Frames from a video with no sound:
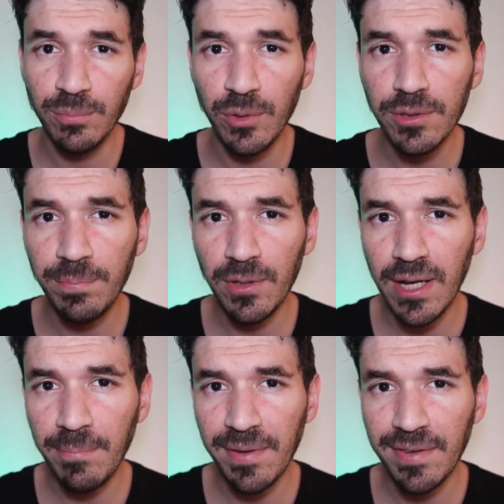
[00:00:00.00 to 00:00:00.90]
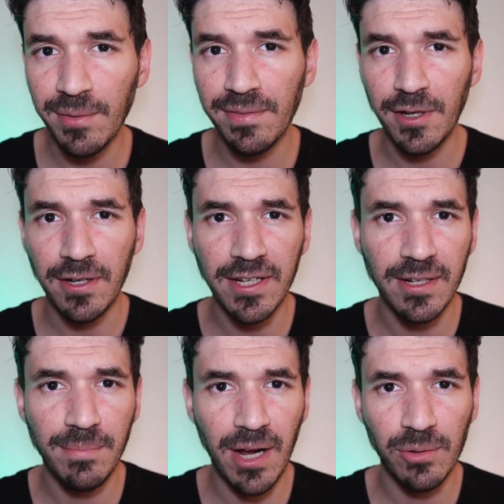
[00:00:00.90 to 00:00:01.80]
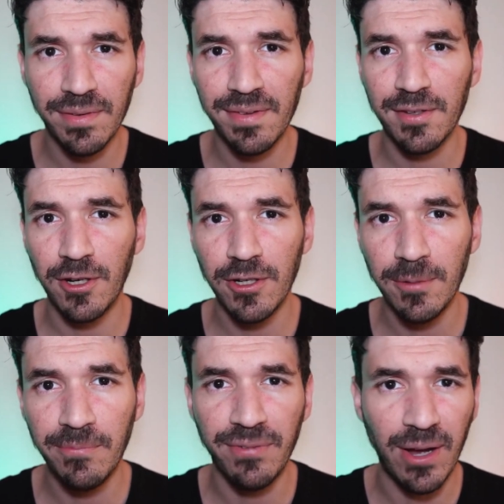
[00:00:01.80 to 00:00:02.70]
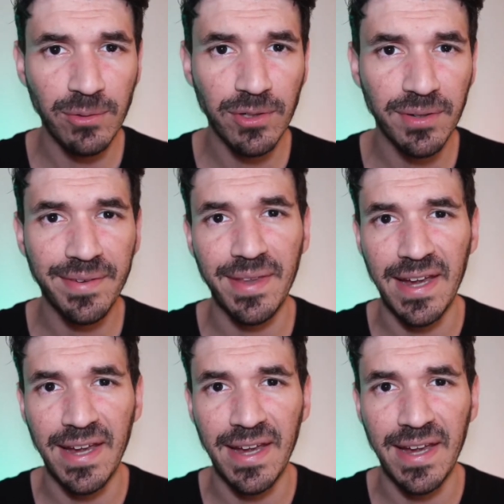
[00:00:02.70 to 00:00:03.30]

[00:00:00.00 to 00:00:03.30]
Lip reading: multiple episodes talking about startup founders